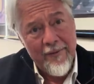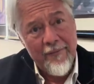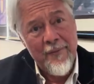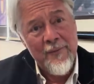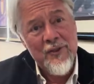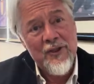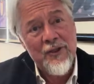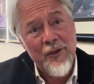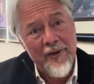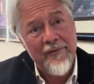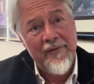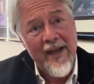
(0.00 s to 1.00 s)
from
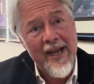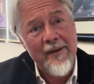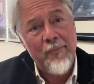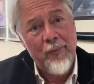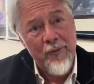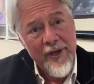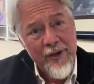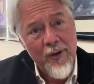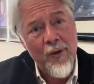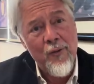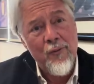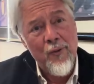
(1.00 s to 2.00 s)
certified
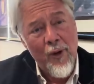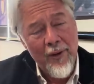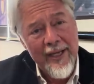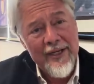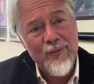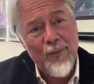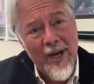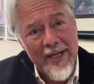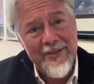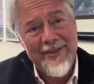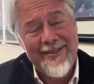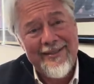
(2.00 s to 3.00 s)
pre-owned Rolex
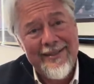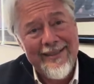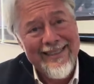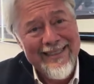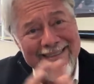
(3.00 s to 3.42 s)
watches.